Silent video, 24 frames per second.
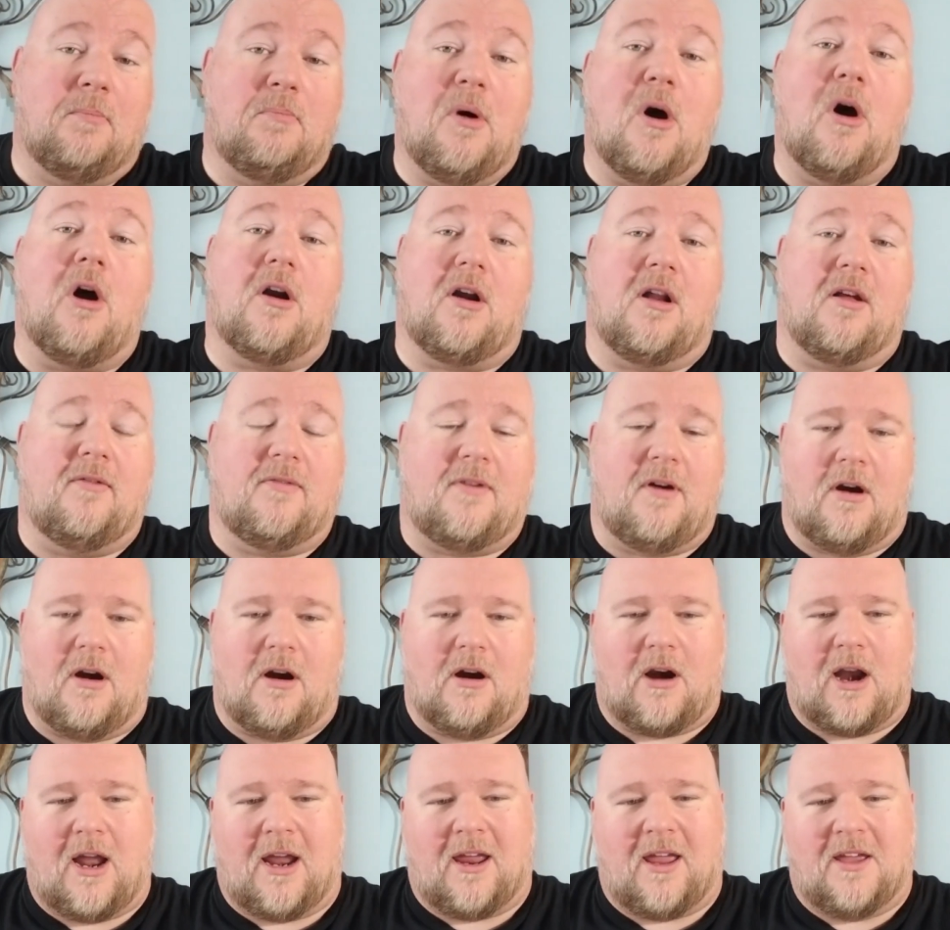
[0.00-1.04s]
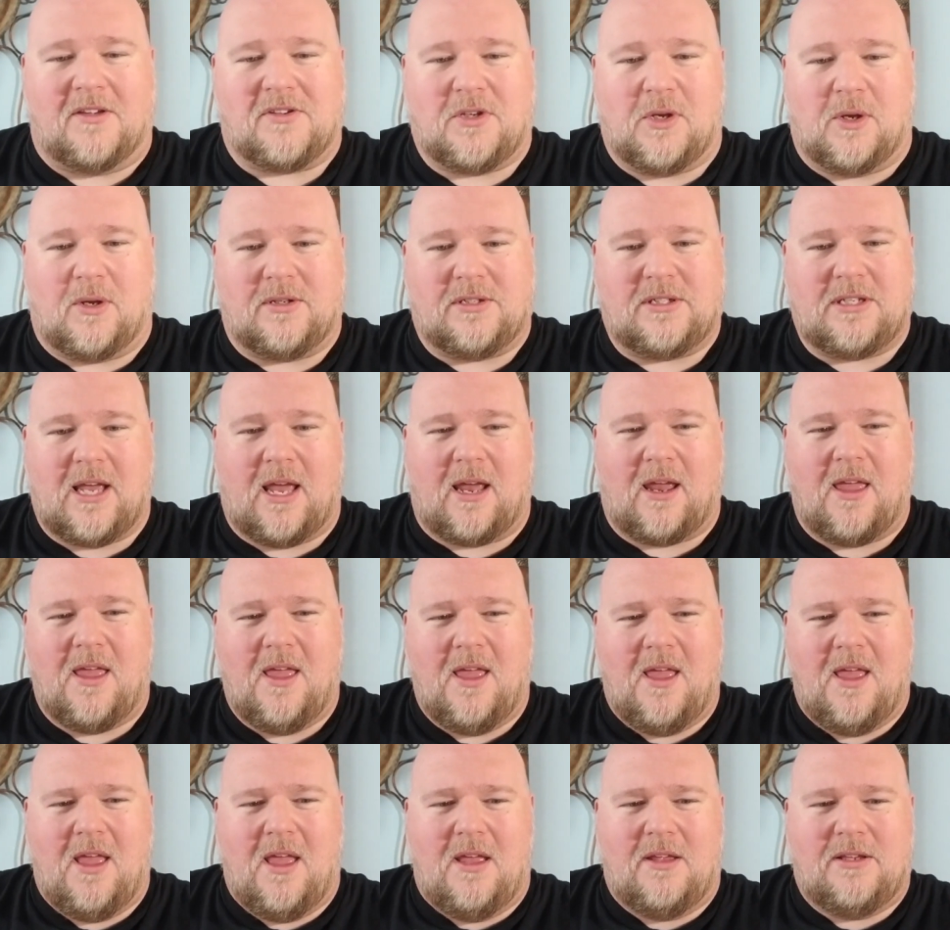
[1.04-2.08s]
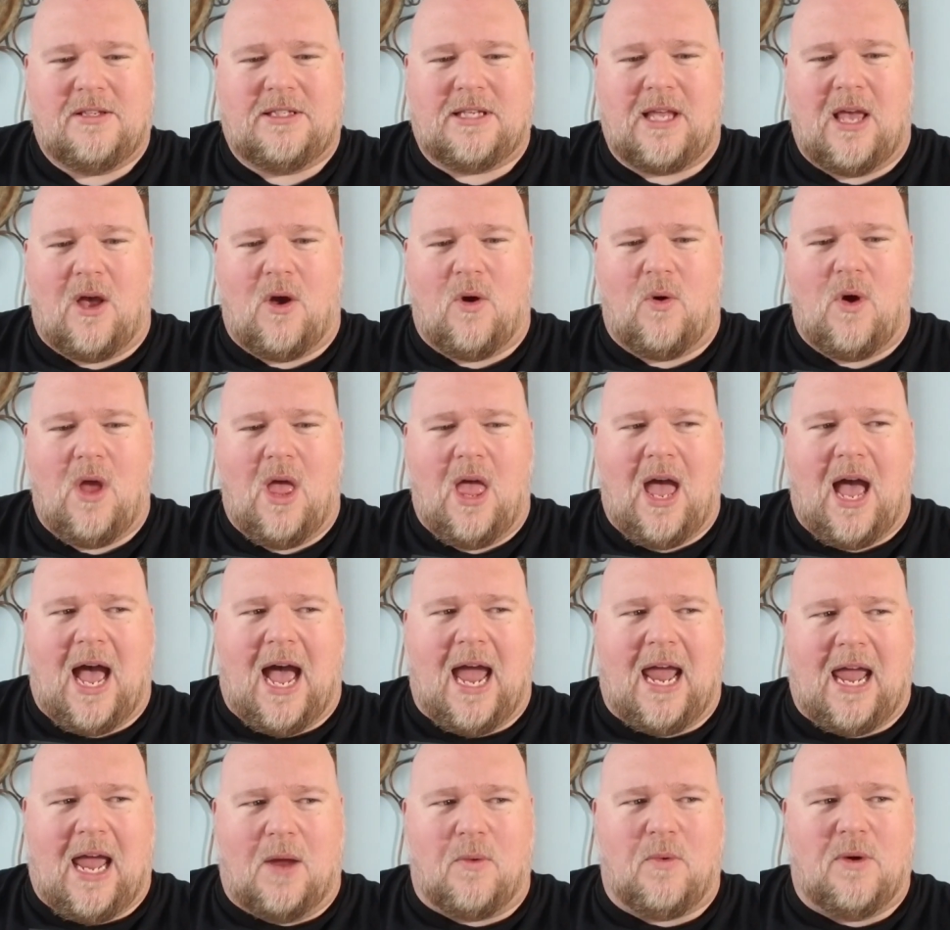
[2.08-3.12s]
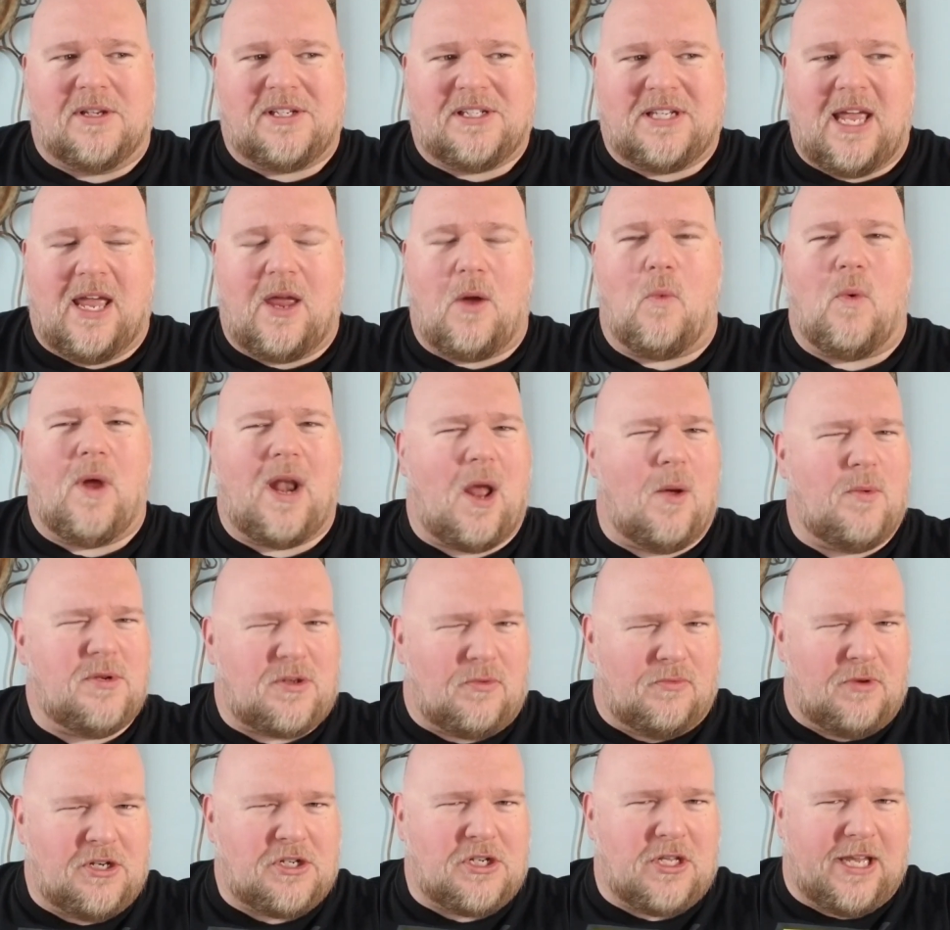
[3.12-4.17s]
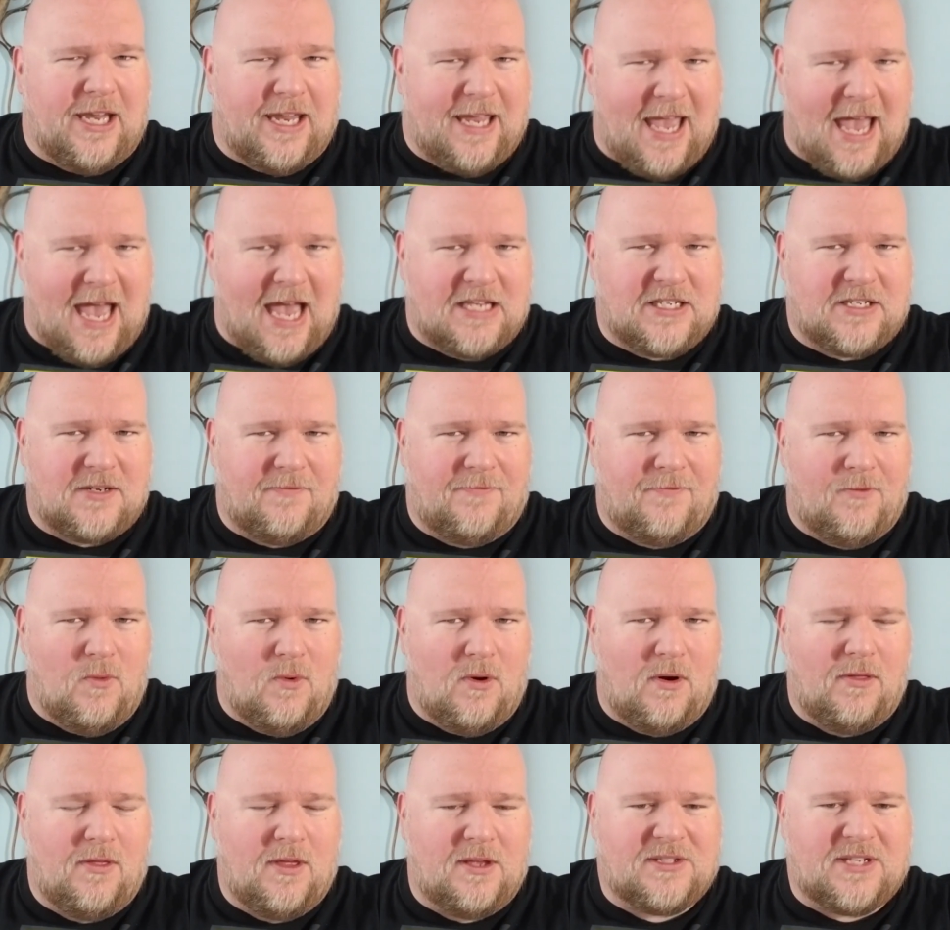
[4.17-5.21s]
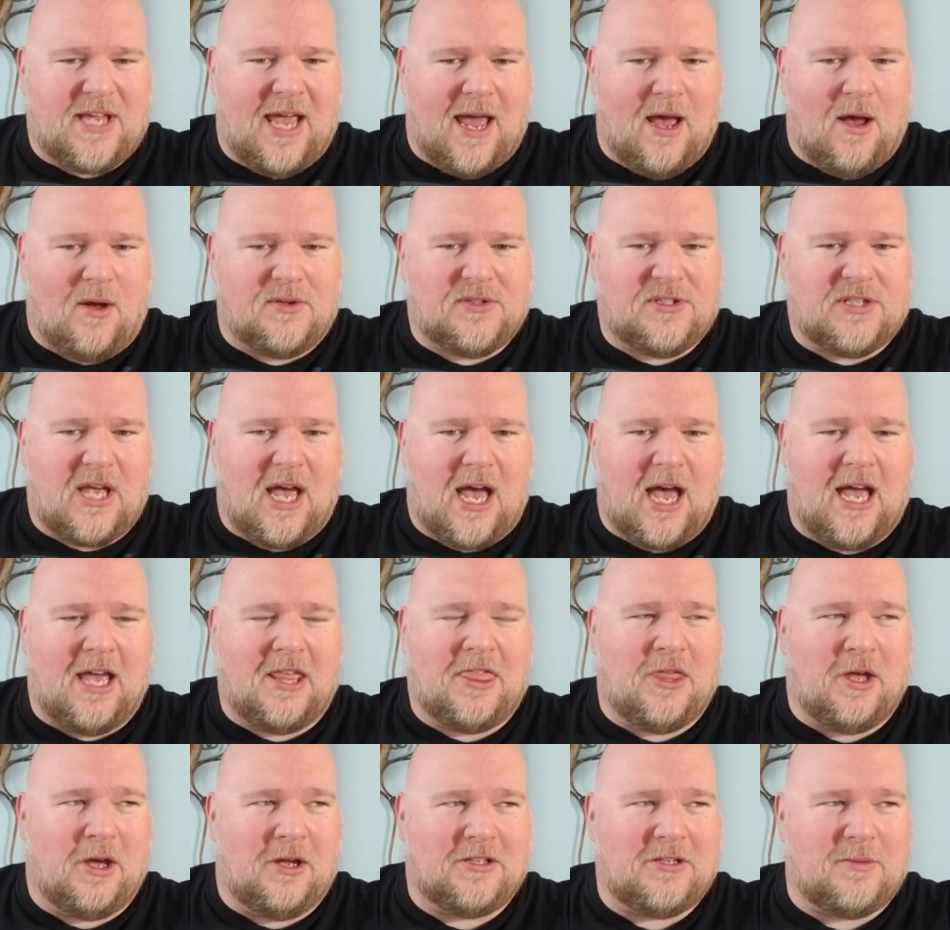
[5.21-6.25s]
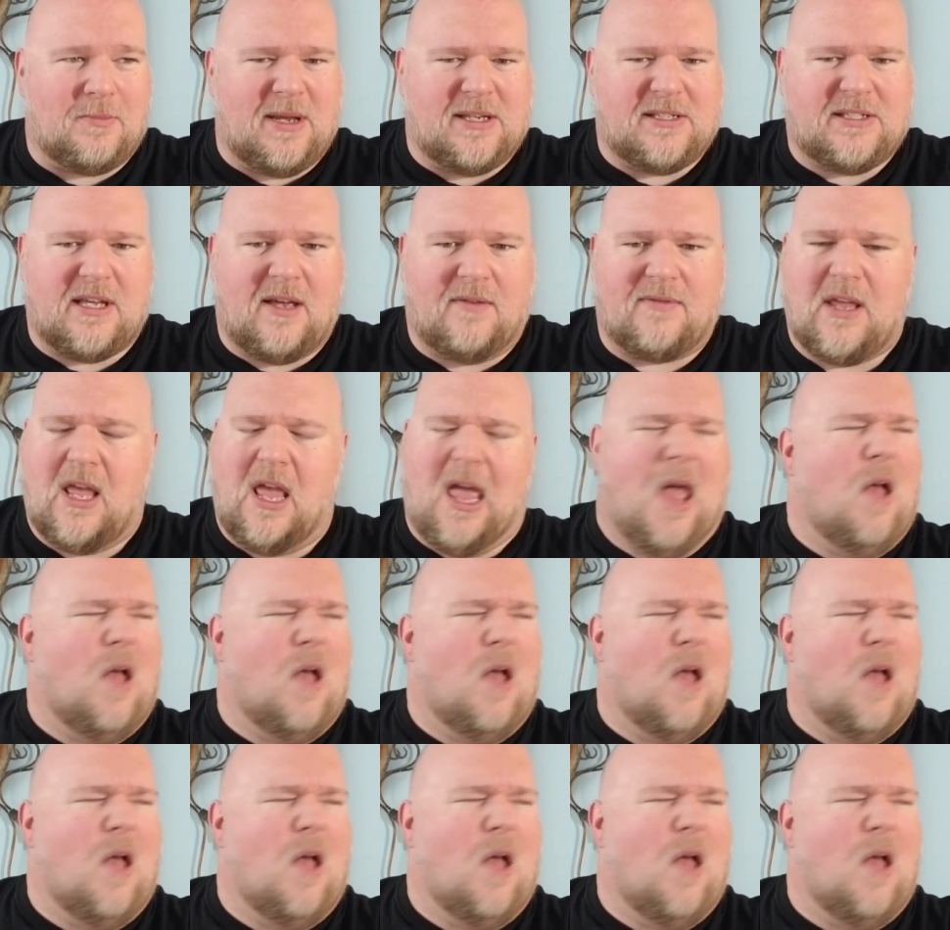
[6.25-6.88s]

part of horror, I guess you could say. So I will say, when I was originally cast for this house, I thought to myself,